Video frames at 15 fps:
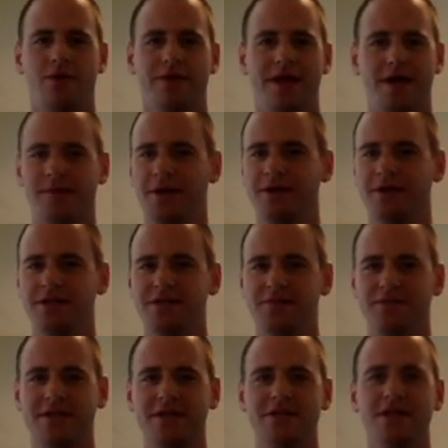that about does it
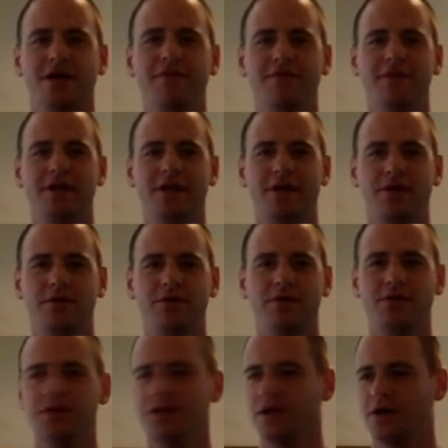for this help video.
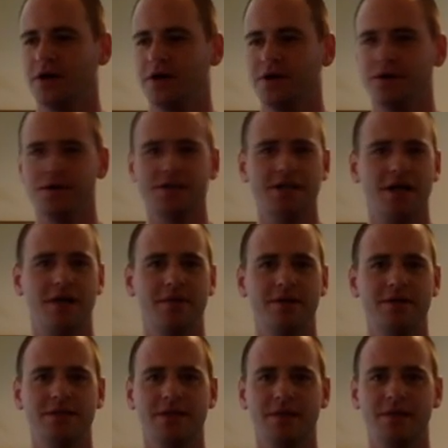Good luck on your
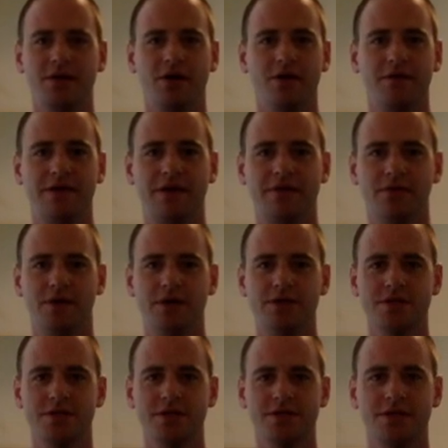assignments. Let me know if you have
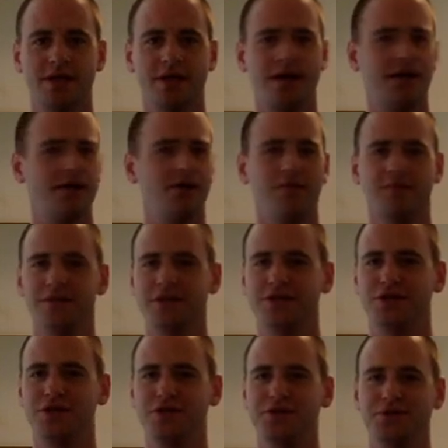questions, and hopefully
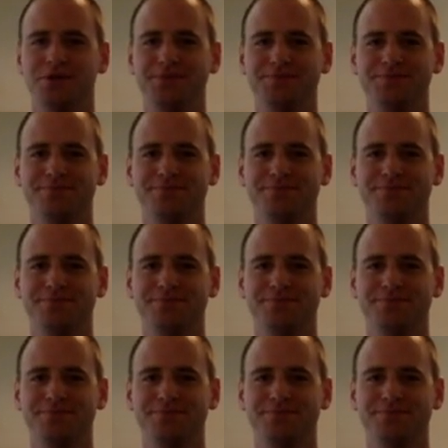see you soon.